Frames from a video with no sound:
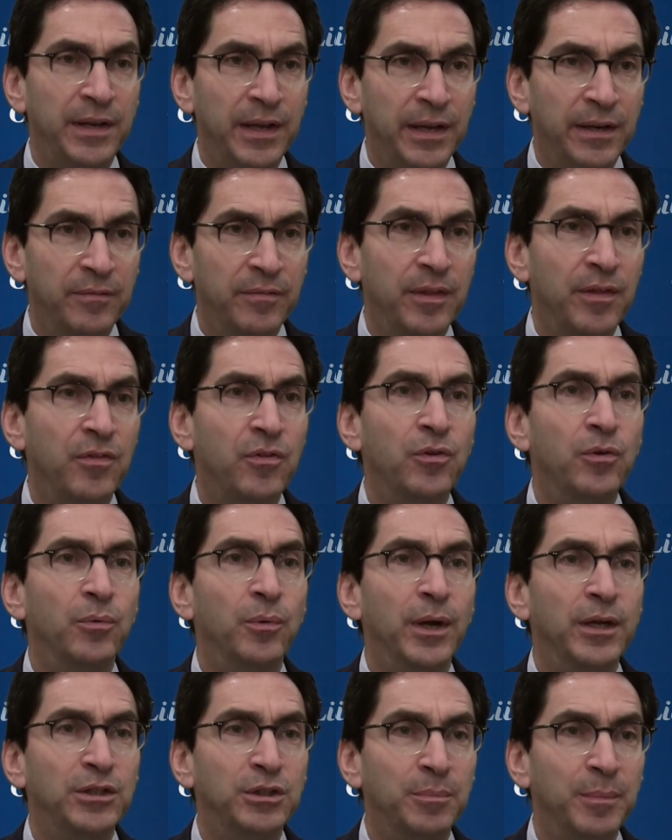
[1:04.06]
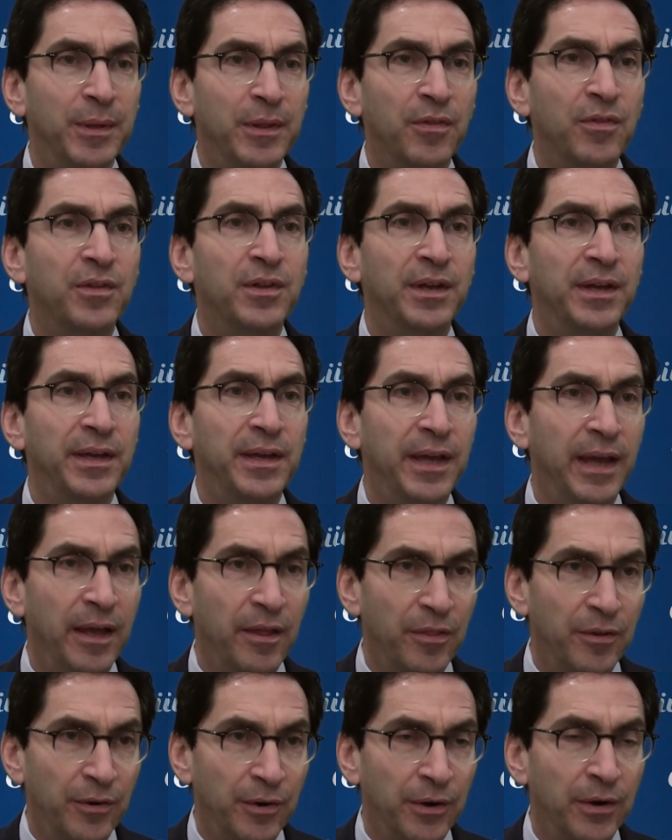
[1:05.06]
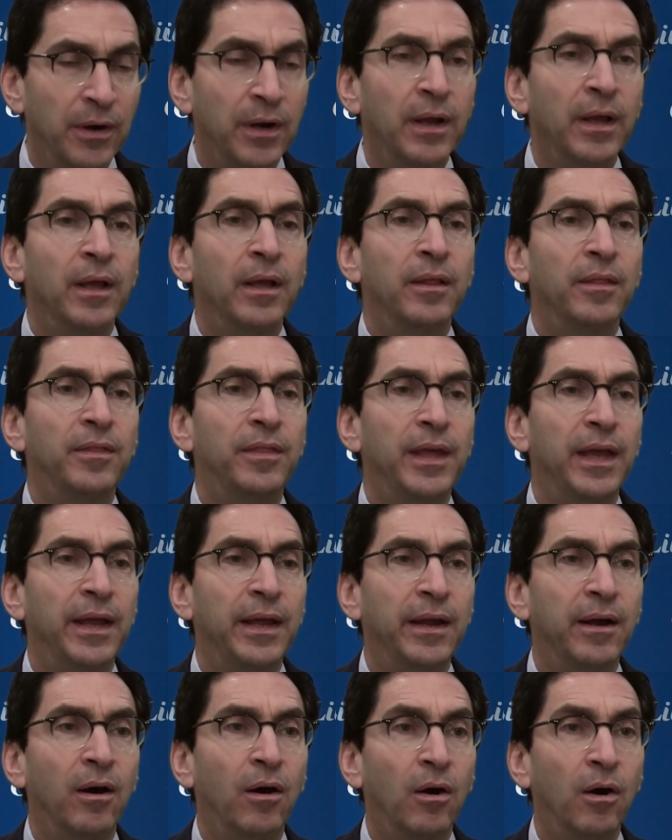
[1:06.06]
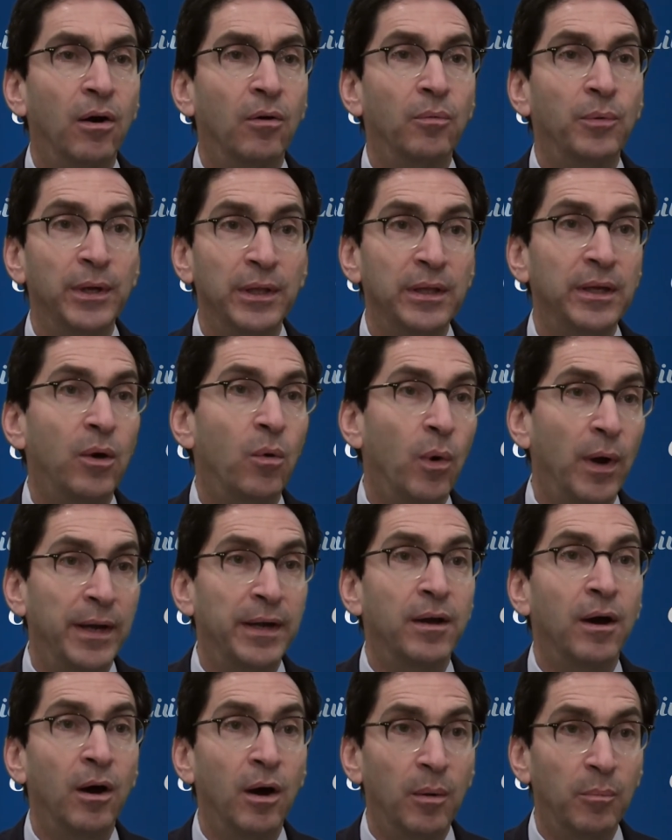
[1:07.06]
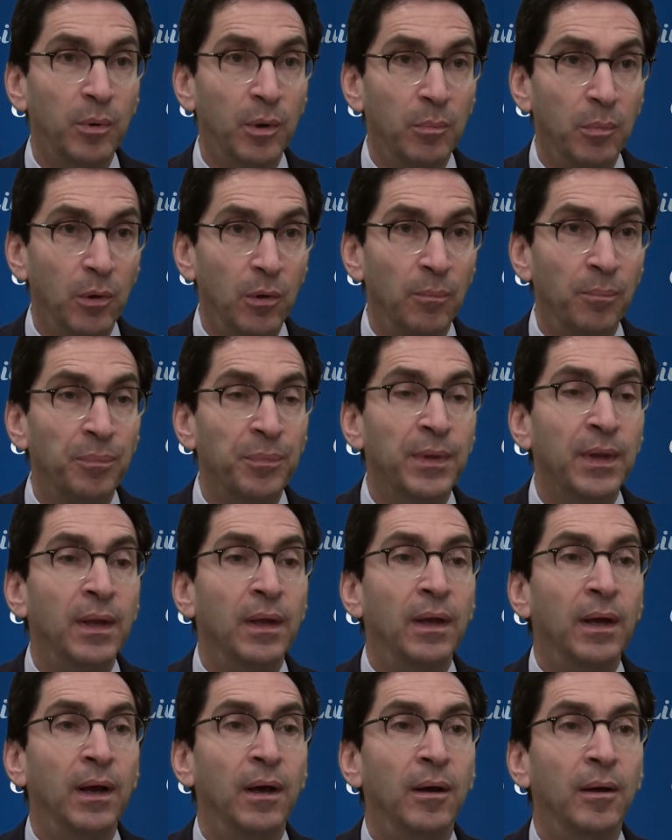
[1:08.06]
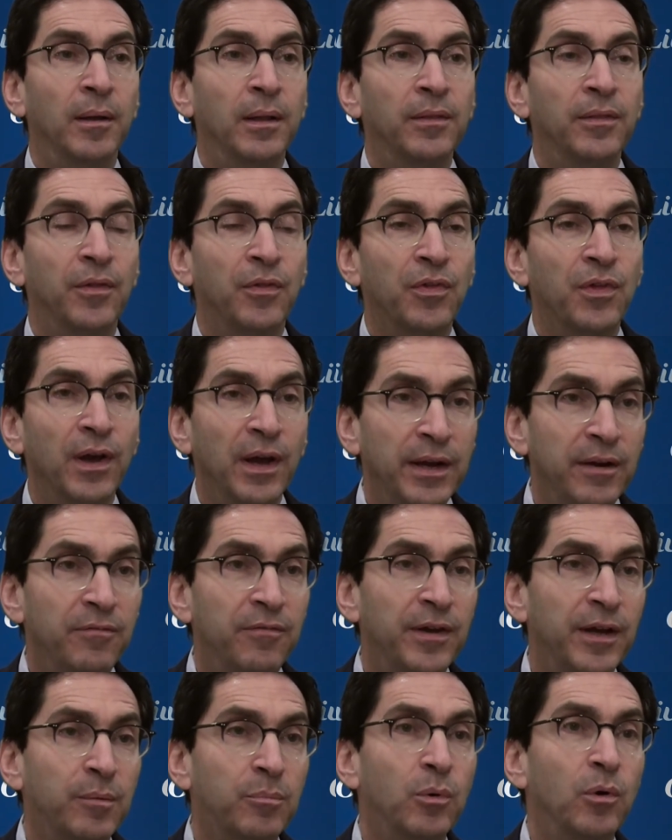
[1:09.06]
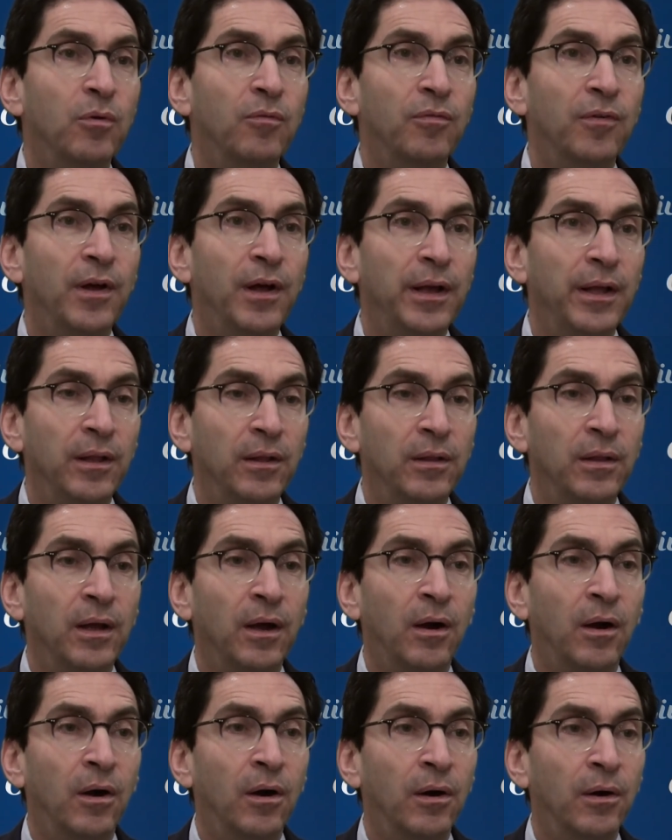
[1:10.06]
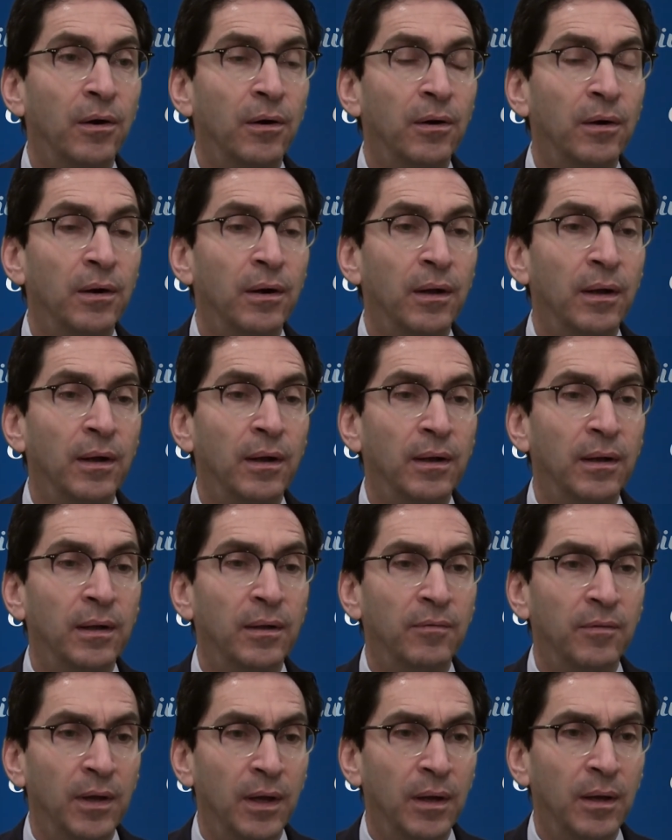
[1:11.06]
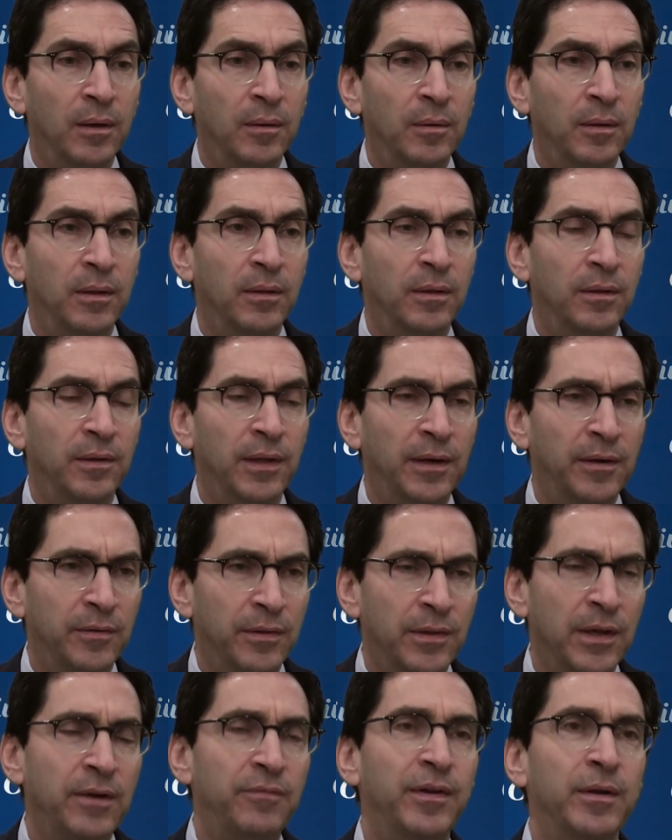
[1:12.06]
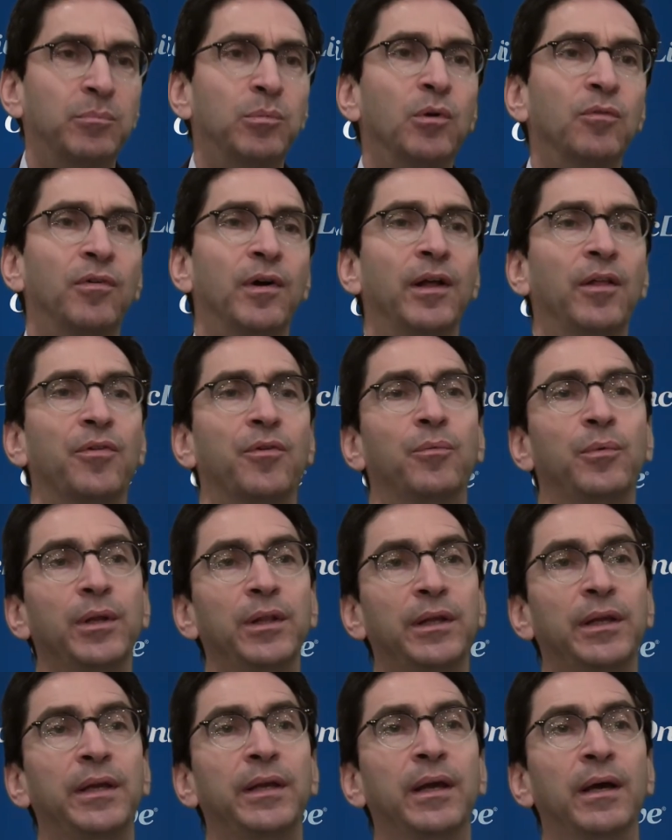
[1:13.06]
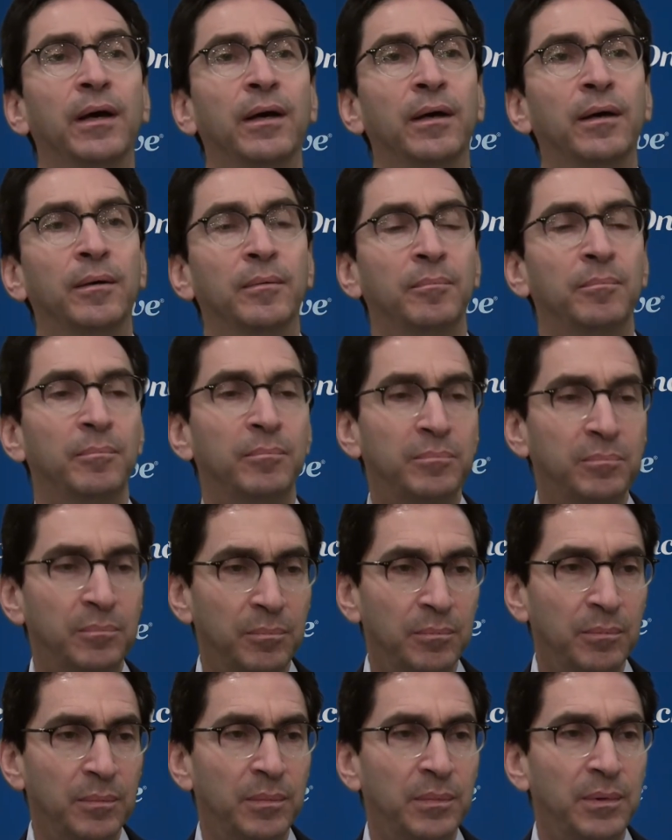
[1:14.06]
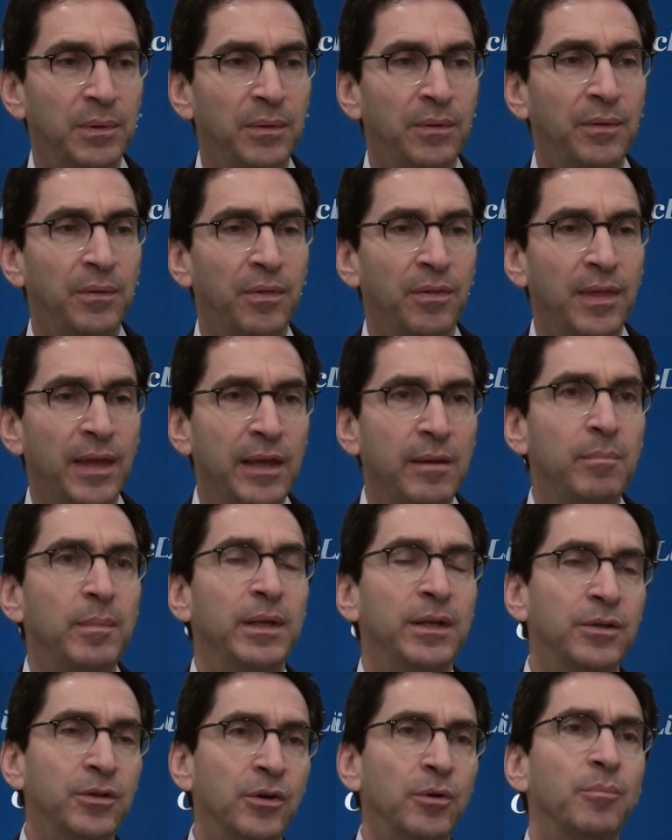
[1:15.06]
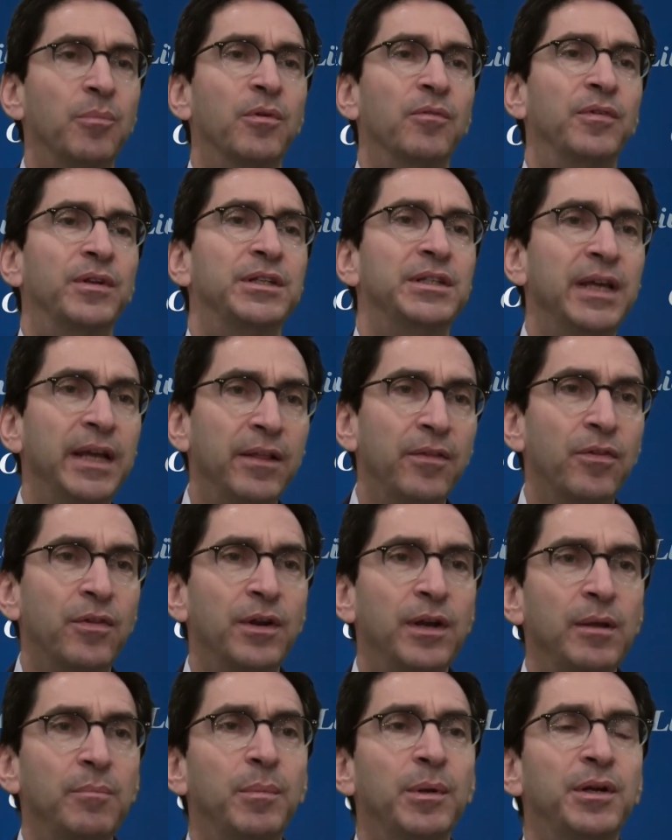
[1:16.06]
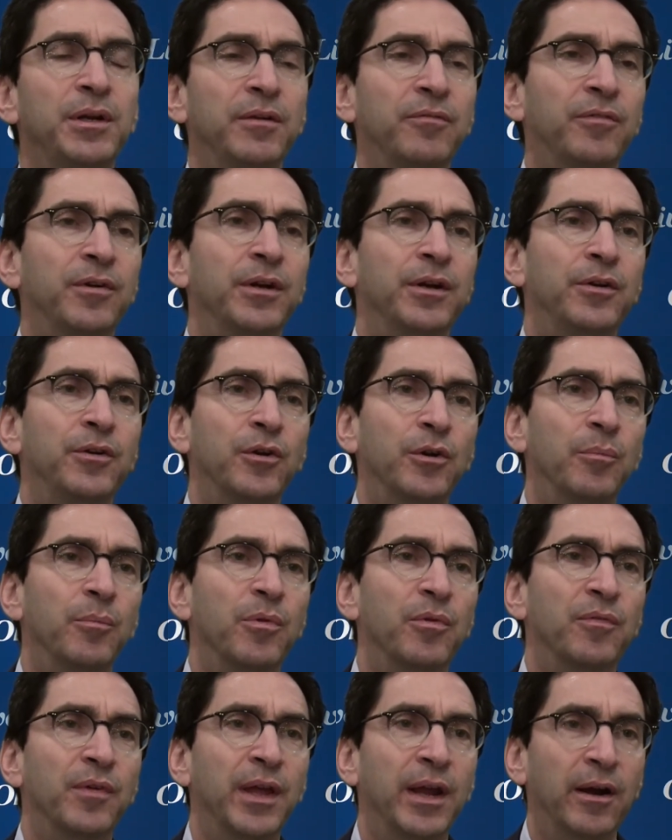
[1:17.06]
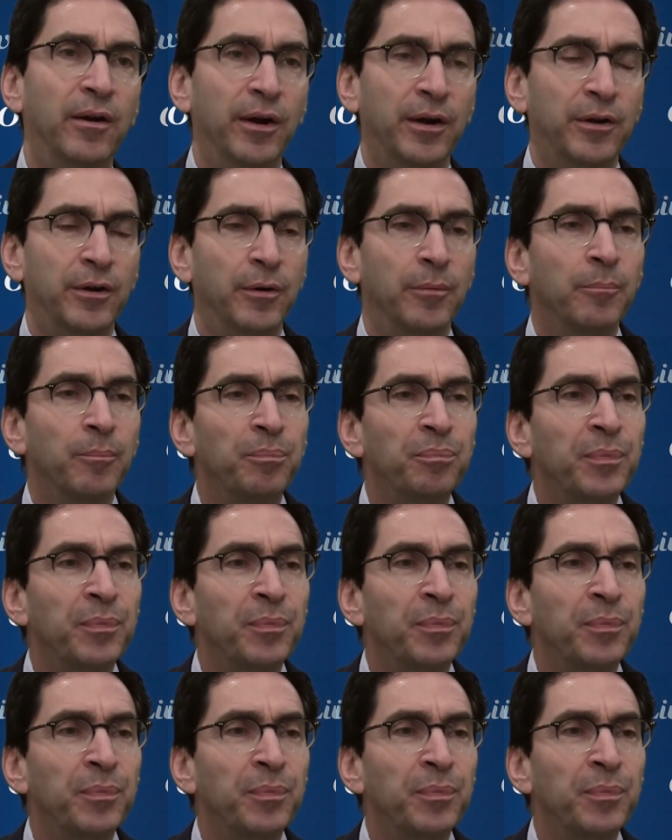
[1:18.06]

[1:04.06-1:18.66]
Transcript: data of these two regimens together, they are really quite comparable. Uh, the side effect profile are uh, uh, the side effect profiles are really uh, same in terms of intensity, but different in terms of character.